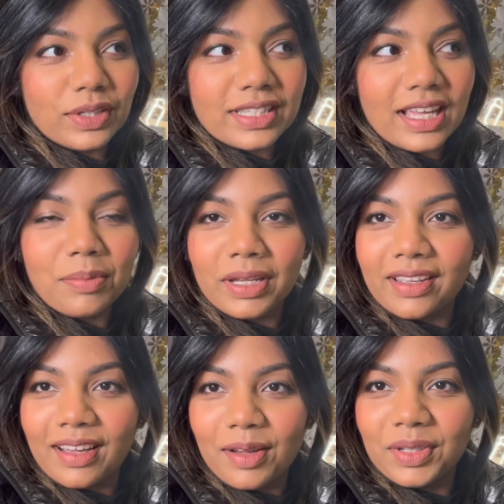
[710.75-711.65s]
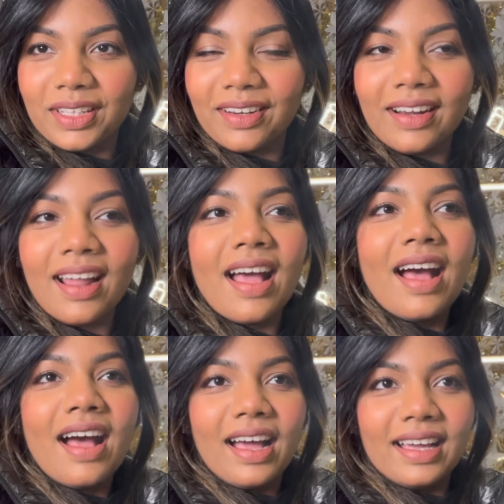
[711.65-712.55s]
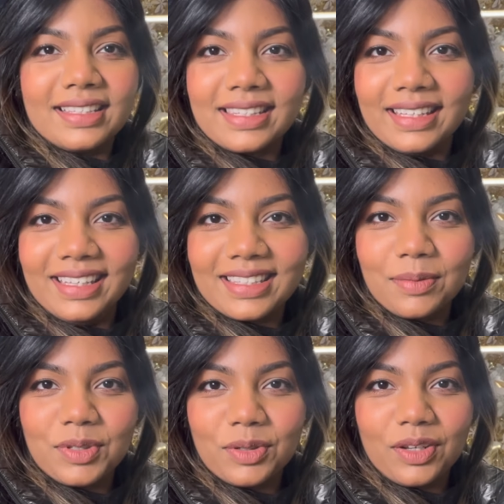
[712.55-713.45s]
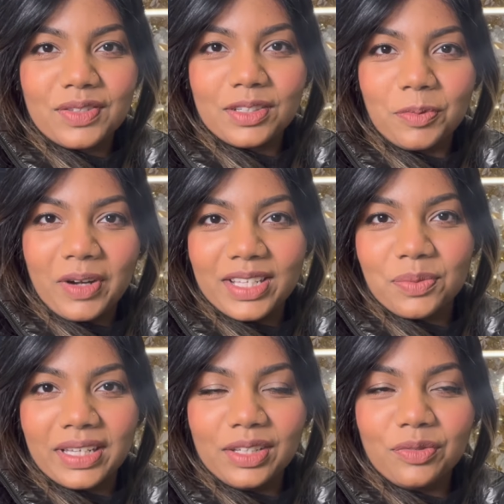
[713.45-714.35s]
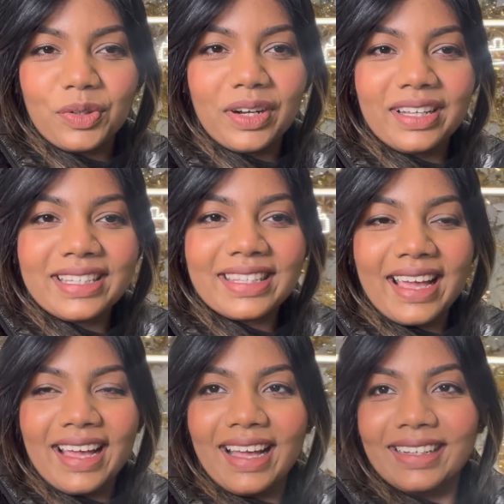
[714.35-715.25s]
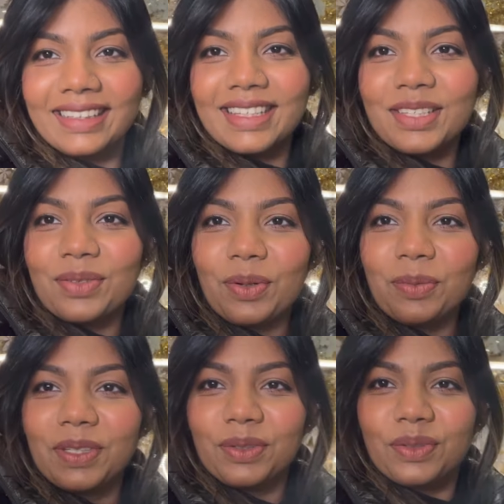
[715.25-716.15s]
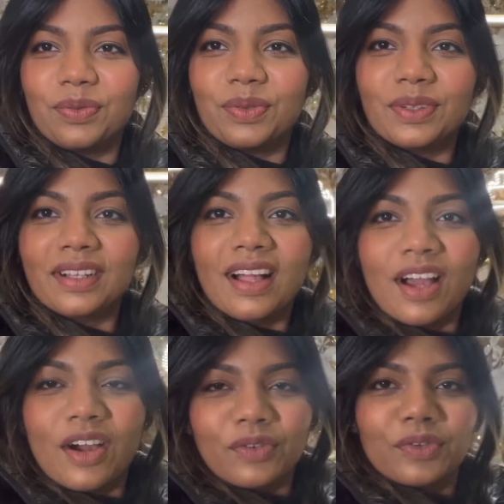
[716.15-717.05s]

time I come here, I see some sort of surprise waiting for us, and this is so beautiful for